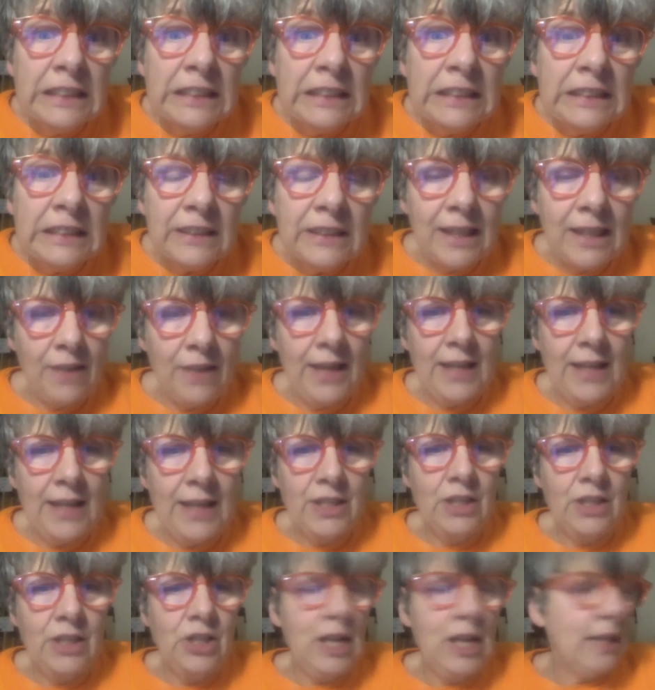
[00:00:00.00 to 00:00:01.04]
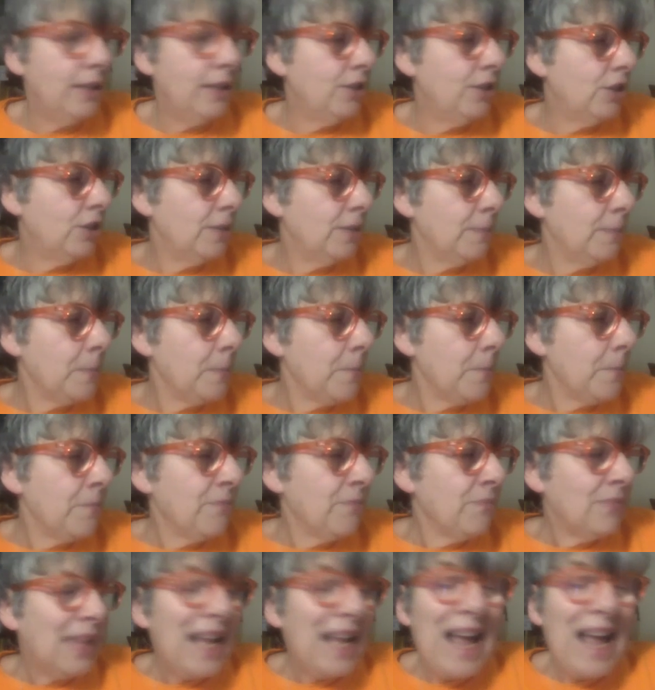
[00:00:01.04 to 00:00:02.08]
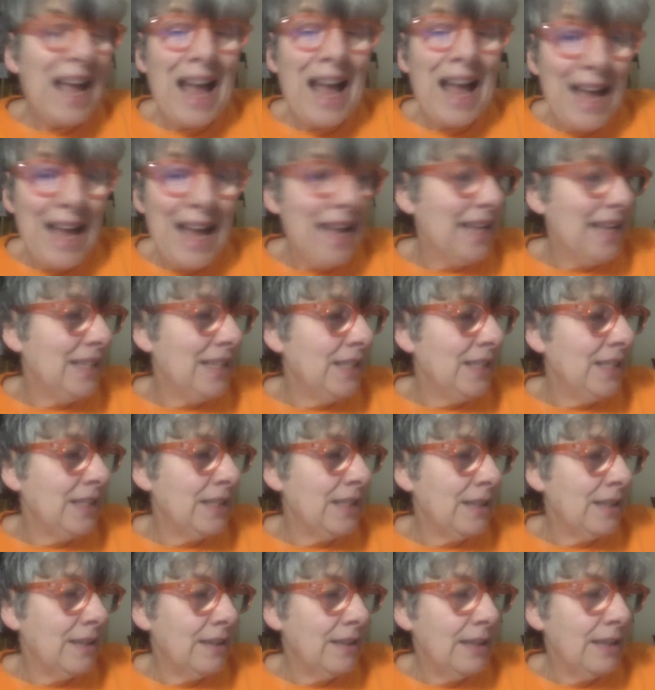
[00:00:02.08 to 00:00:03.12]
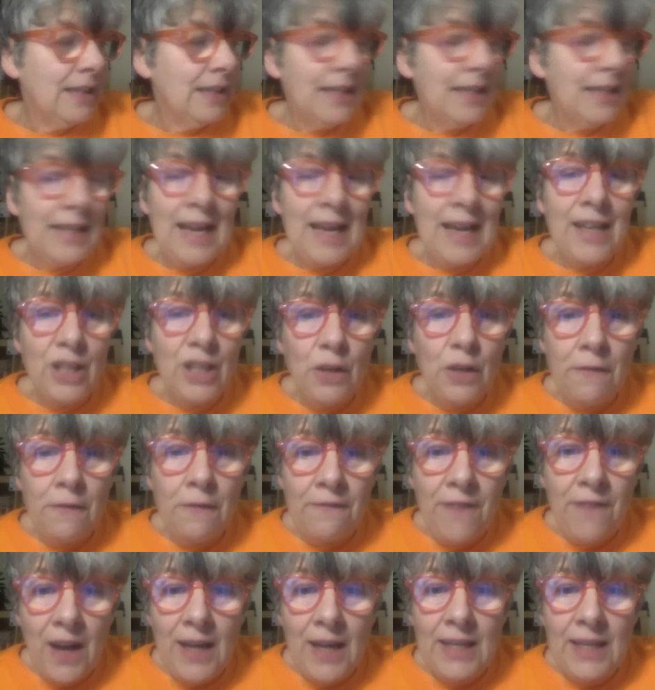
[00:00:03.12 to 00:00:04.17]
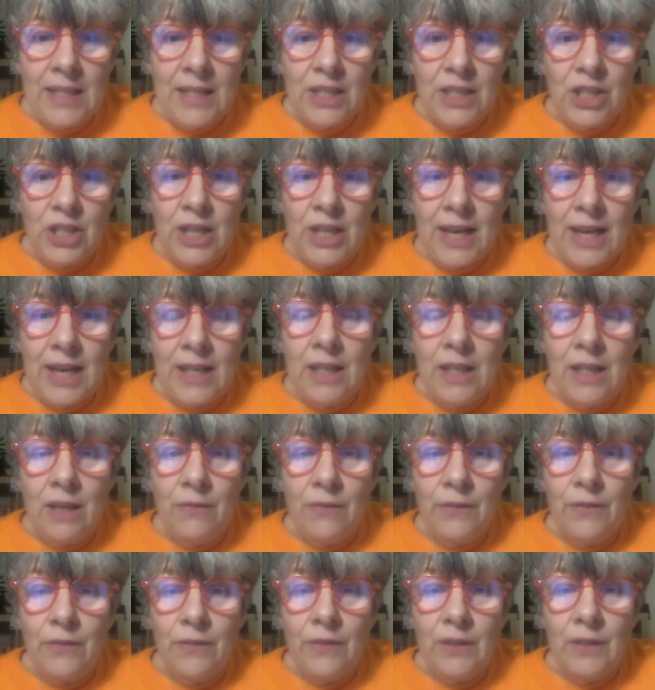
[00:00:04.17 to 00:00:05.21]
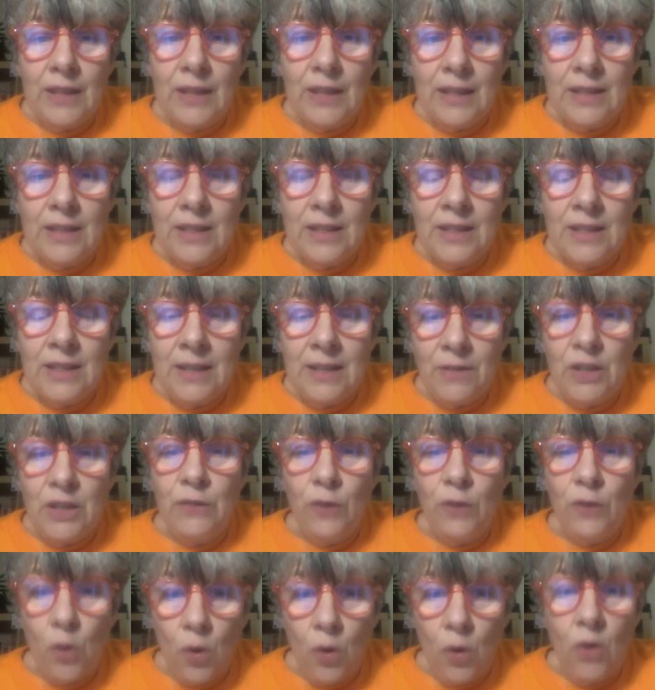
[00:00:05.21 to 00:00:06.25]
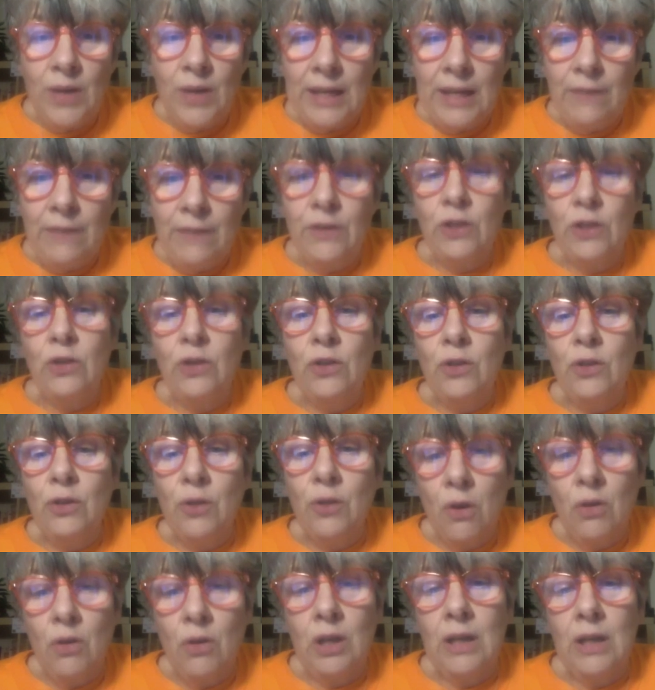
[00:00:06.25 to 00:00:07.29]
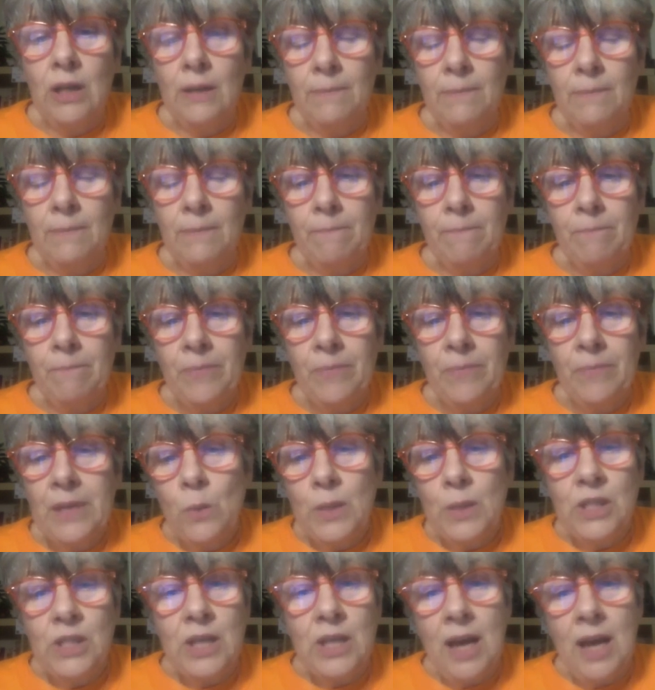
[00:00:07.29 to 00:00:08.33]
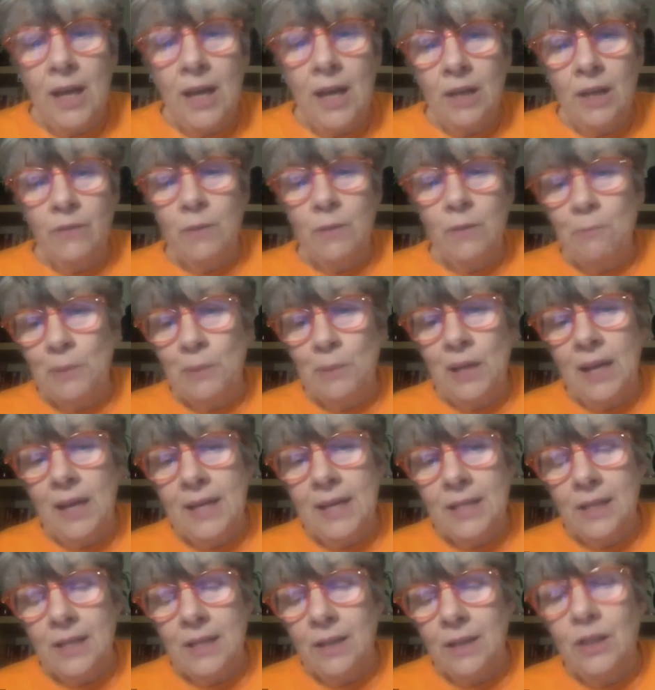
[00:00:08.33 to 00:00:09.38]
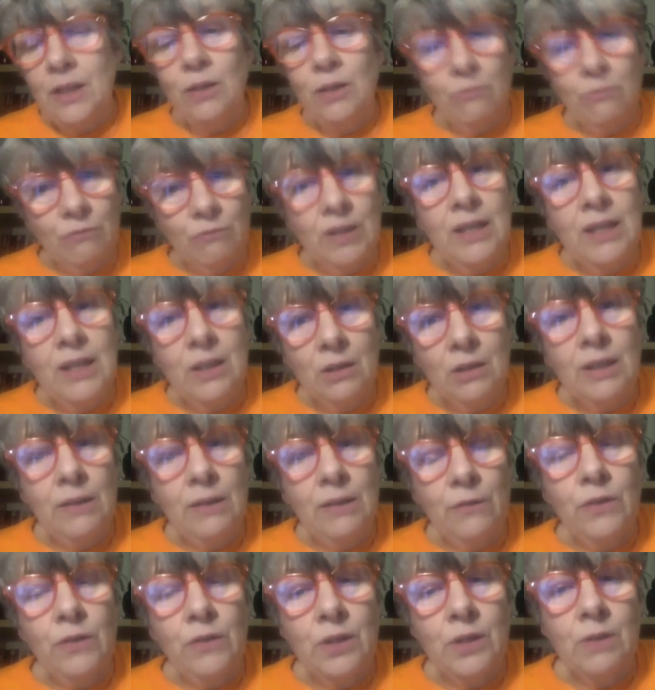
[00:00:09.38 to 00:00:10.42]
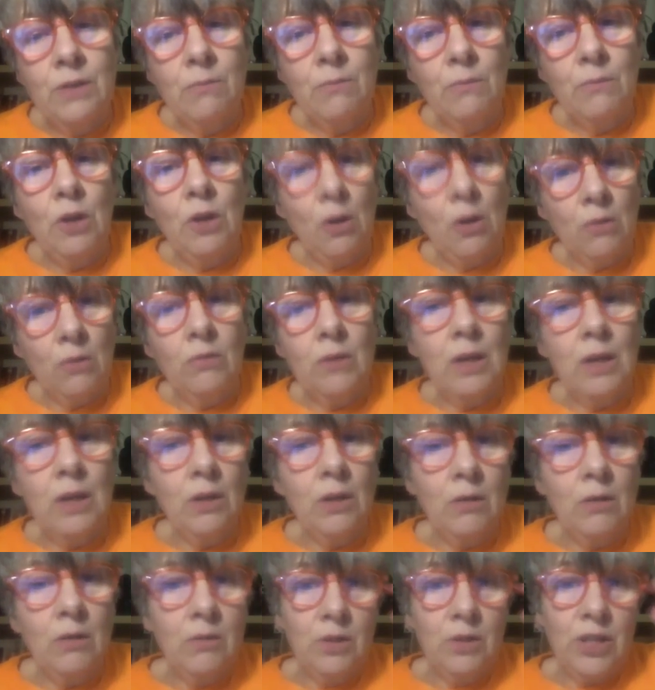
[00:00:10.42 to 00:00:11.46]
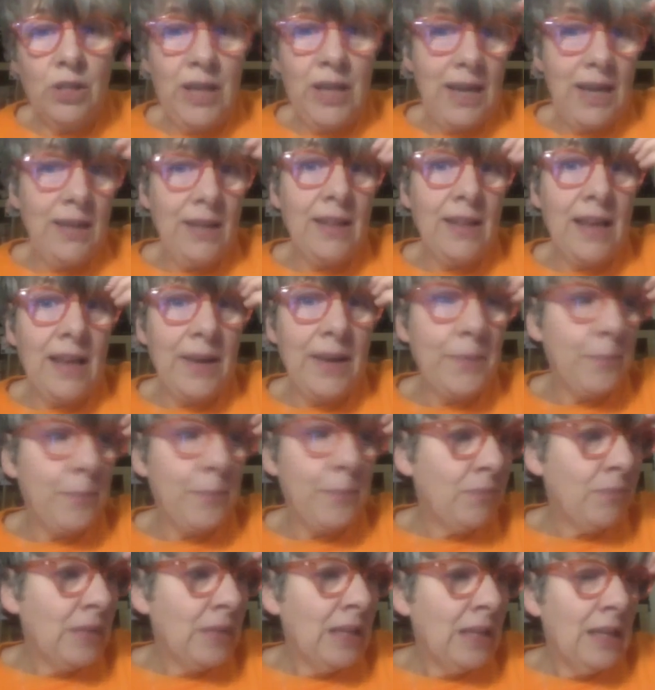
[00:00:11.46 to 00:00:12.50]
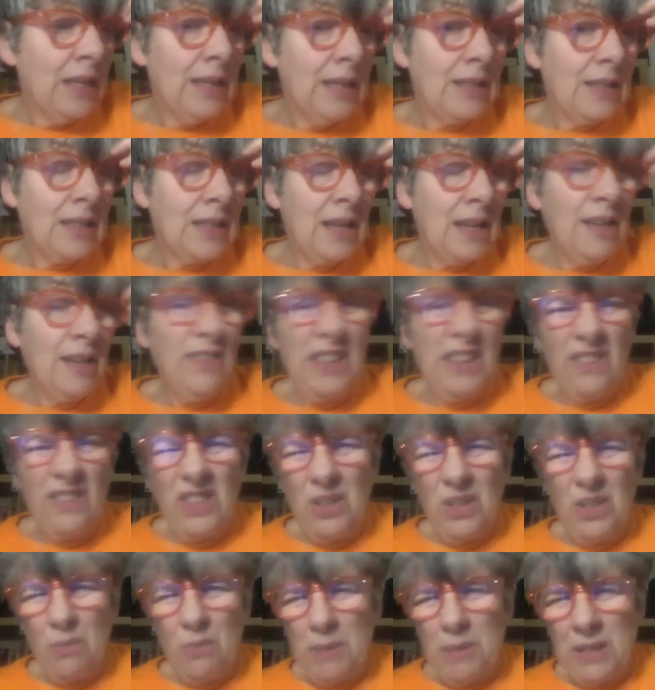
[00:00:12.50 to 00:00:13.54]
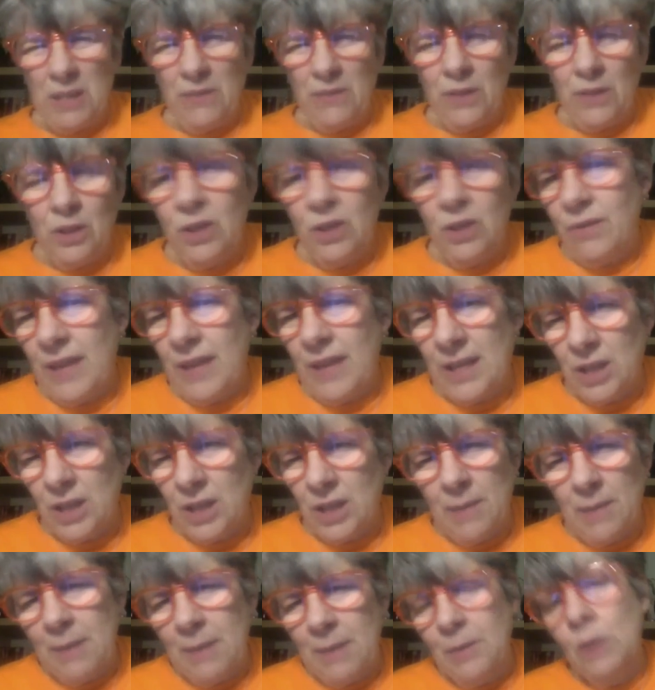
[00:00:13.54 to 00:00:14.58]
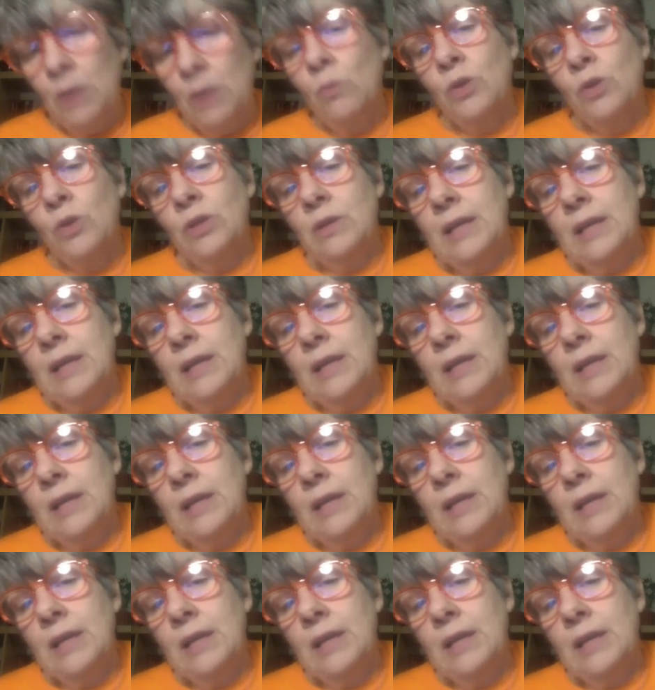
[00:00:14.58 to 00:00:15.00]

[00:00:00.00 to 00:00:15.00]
Now that's a challenge. And can you find a chain of 74 or even longer? Which kind of implies that you're really looking for a long chain there. It's kind of giving you a bit of a clue there. So maybe you wouldn't